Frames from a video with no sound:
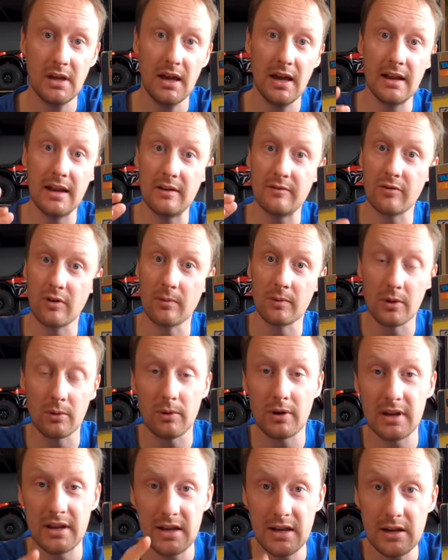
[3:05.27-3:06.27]
And in Formula
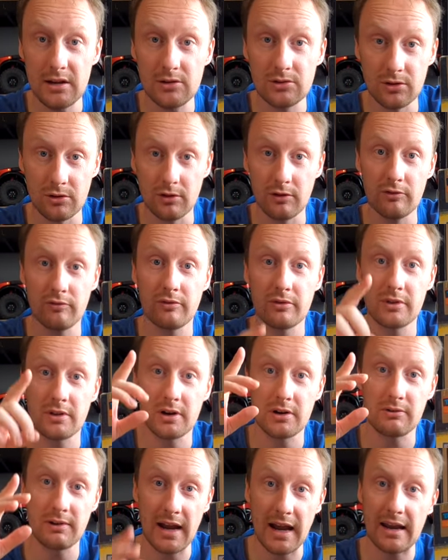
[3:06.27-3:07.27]
One, he drove with
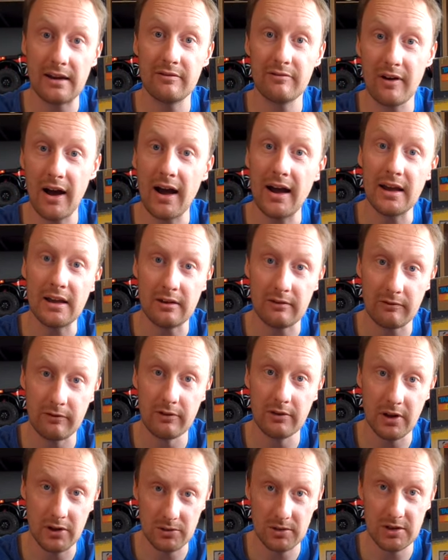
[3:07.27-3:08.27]
a red
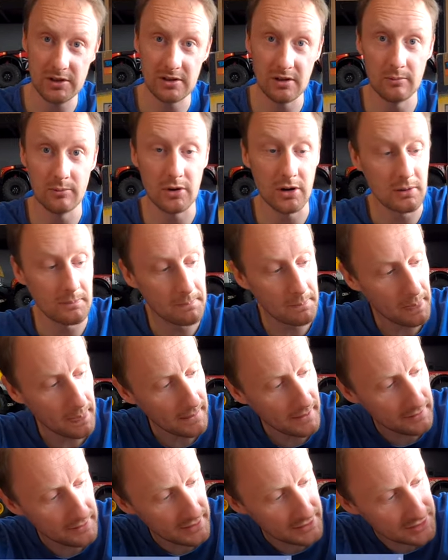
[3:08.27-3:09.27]
5. That was his number.
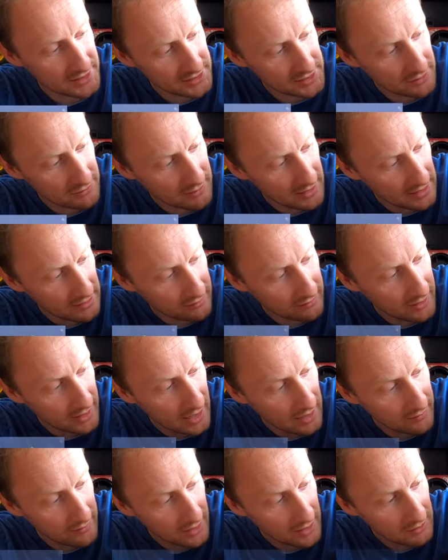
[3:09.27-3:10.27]
And this has a red
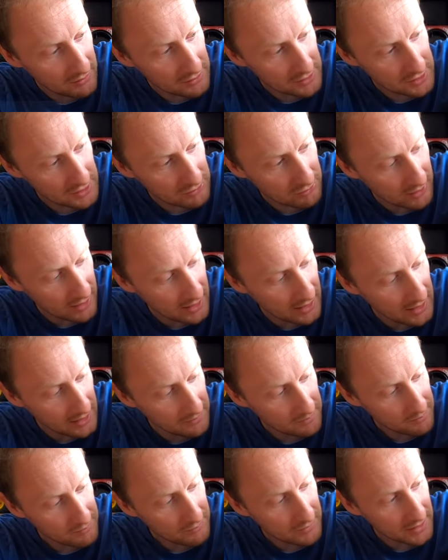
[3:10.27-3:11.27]
5, which is
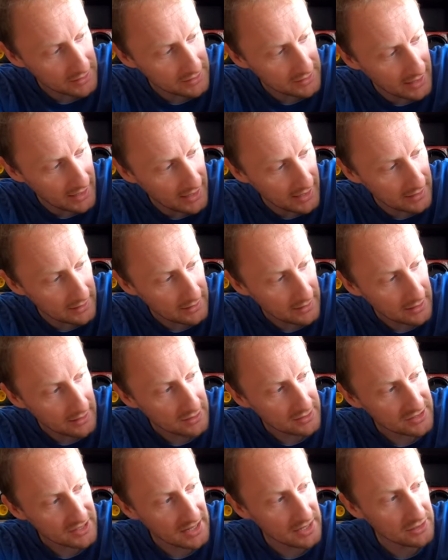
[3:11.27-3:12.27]
why my dad
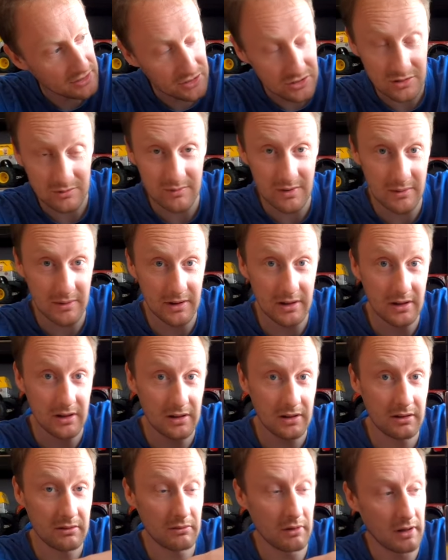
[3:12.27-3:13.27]
said you should maybe,
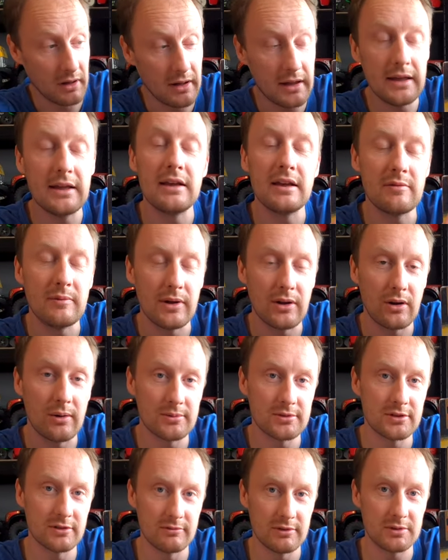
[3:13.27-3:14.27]
well, he gave me an
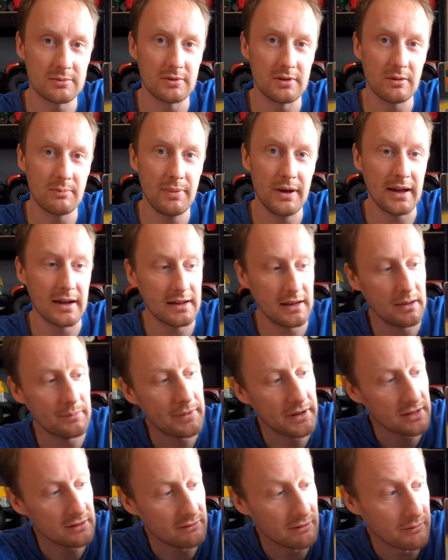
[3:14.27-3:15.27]
option of which one to pick, and I
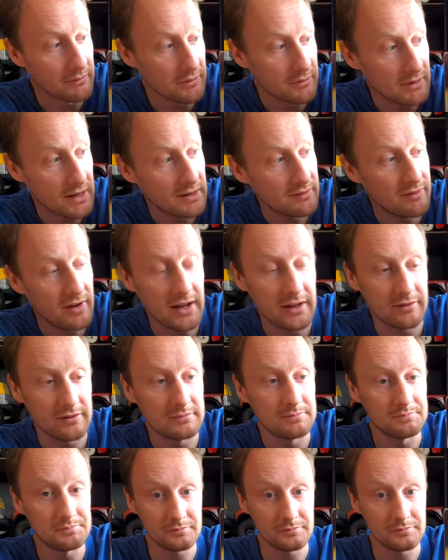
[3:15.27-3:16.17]
picked the one with the red 5.